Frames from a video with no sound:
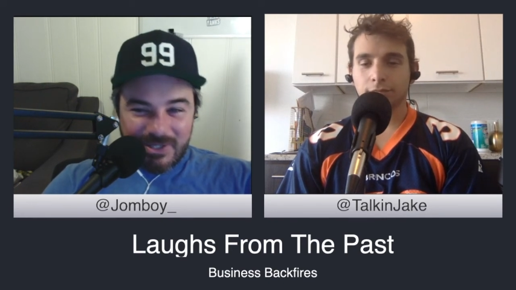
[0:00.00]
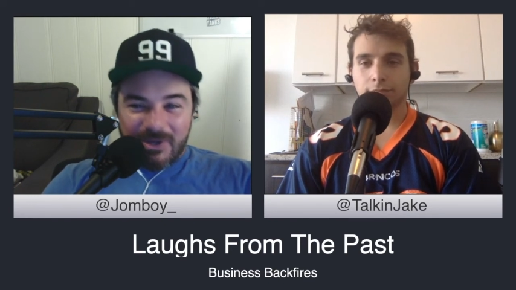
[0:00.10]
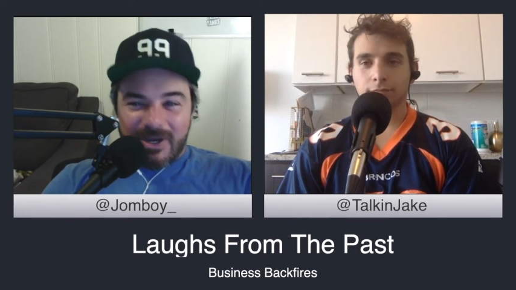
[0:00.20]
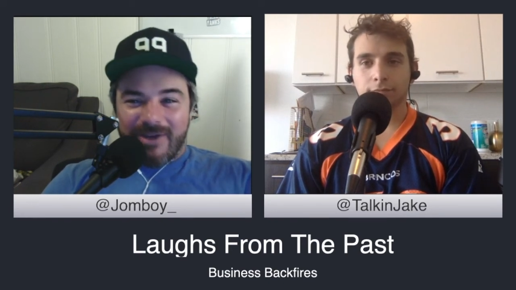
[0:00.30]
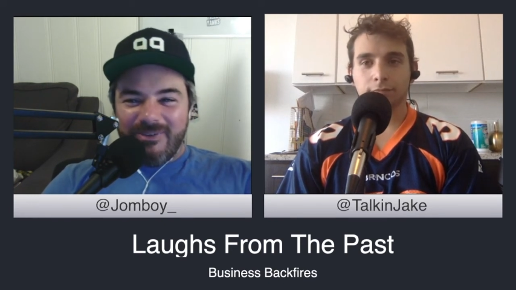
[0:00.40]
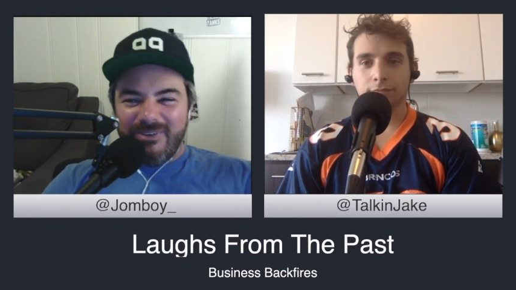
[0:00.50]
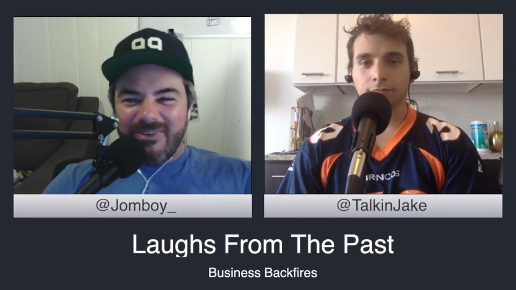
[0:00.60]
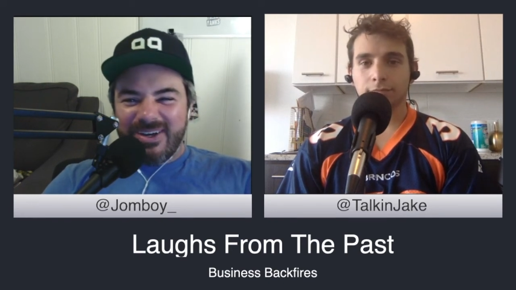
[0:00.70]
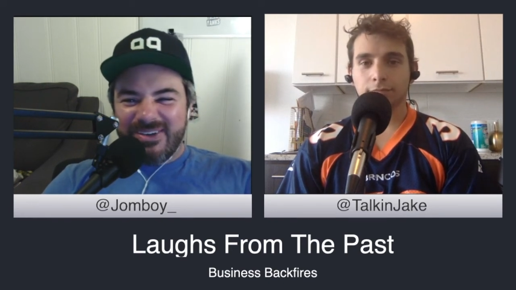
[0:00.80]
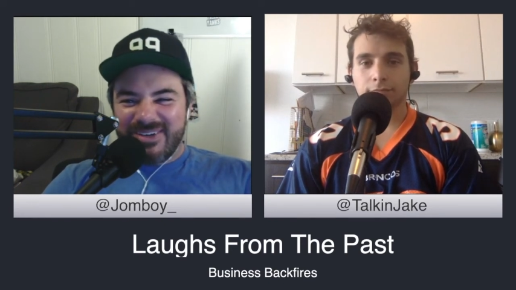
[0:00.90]
Speaker 1: How
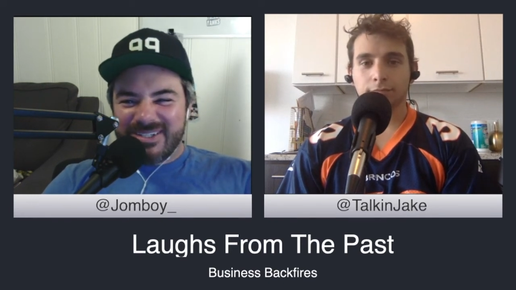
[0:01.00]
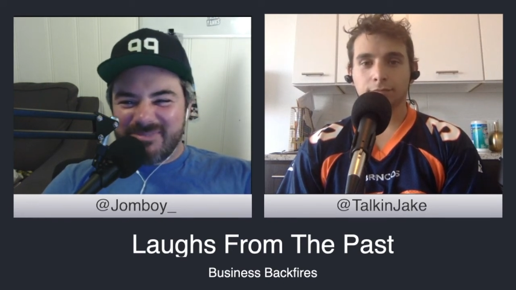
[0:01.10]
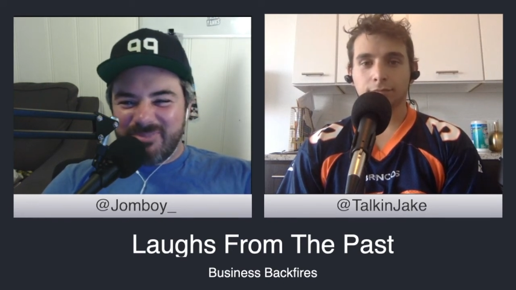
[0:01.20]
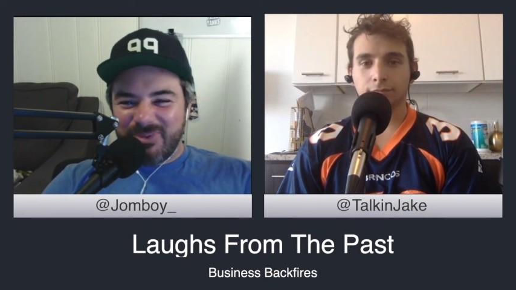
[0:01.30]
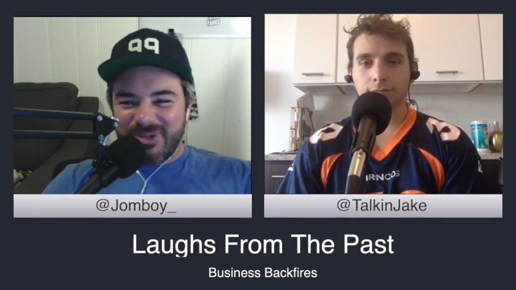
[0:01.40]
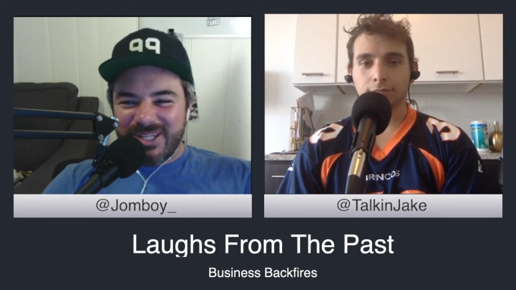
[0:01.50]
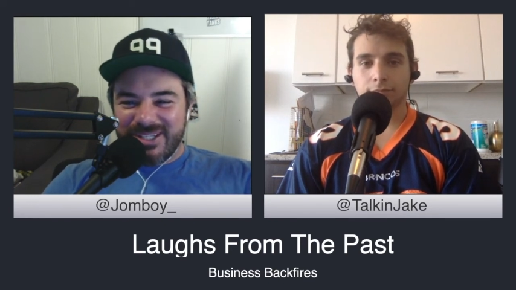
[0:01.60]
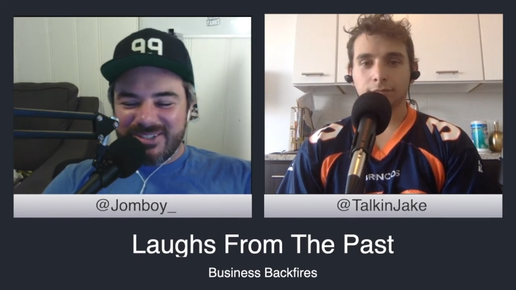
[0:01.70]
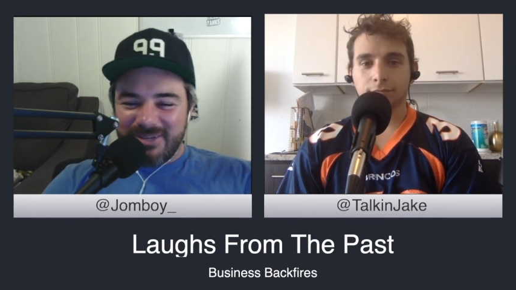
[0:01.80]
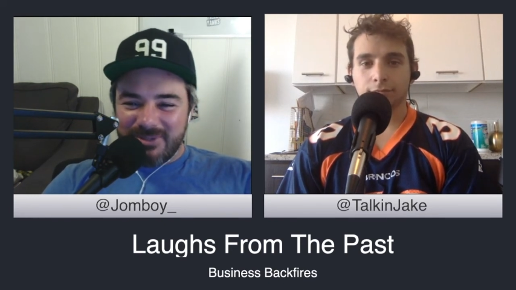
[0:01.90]
why are you watching porn
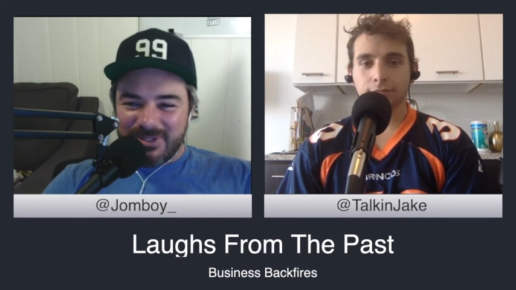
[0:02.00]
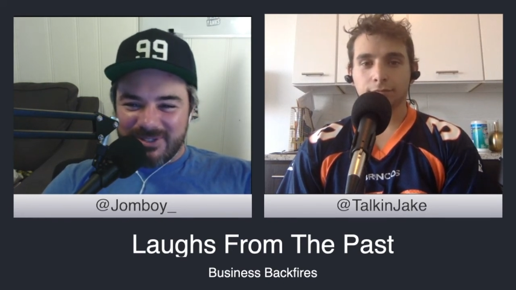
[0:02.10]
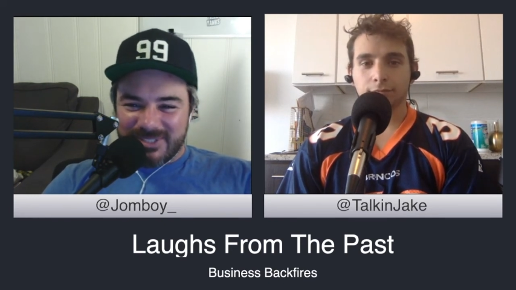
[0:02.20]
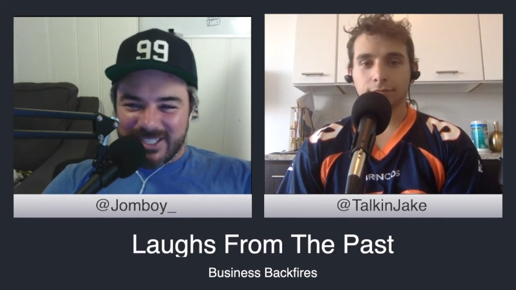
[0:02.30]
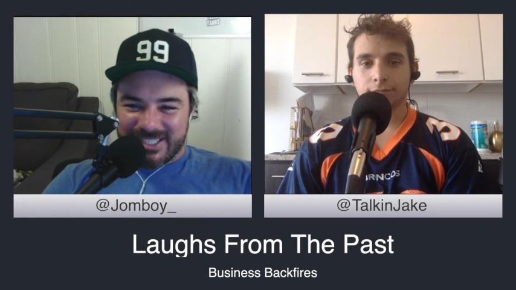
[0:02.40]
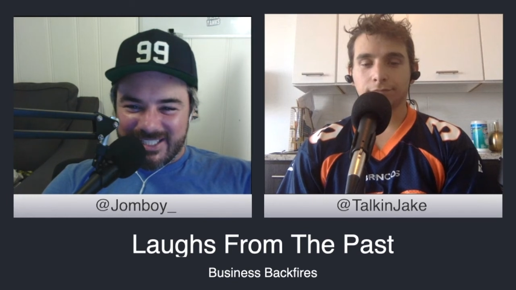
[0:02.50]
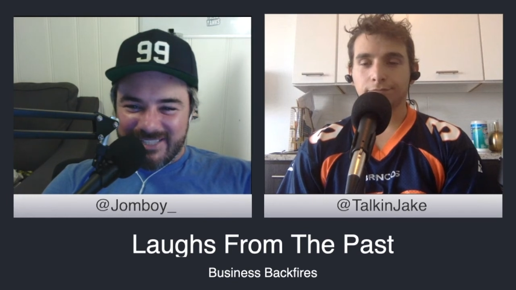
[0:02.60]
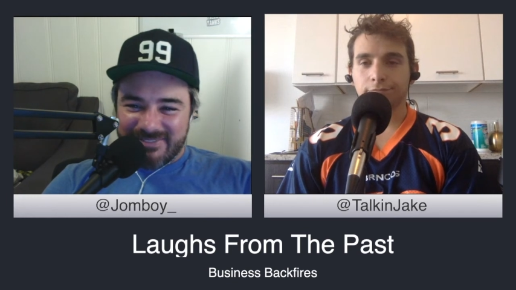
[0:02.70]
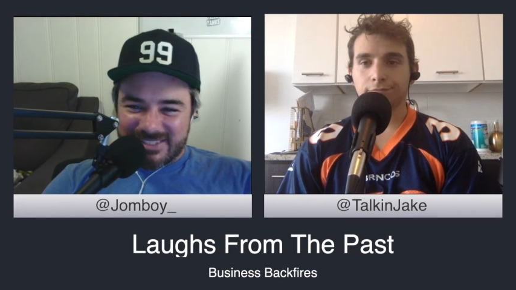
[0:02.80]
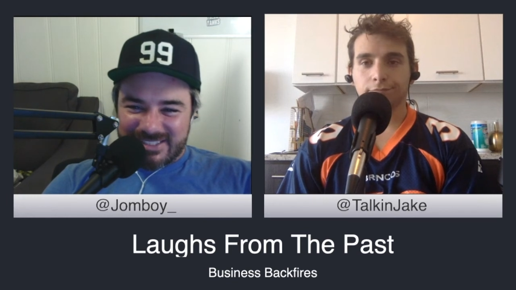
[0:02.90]
on Tumblr? It was like
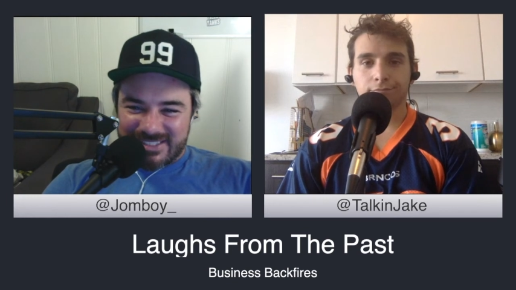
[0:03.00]
GIFs?